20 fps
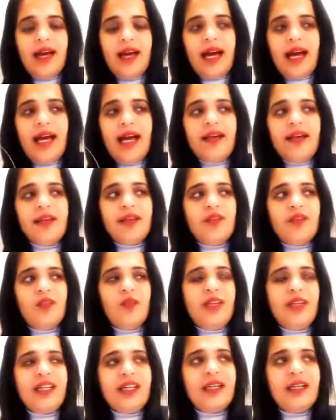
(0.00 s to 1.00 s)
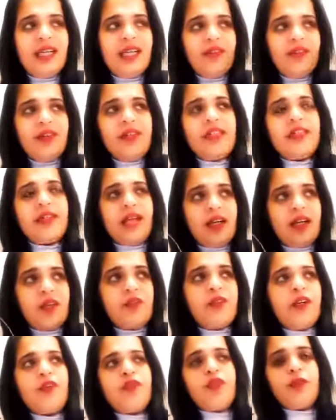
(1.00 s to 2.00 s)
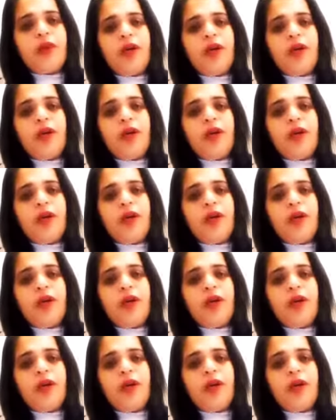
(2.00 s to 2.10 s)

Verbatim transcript: And we can never run away from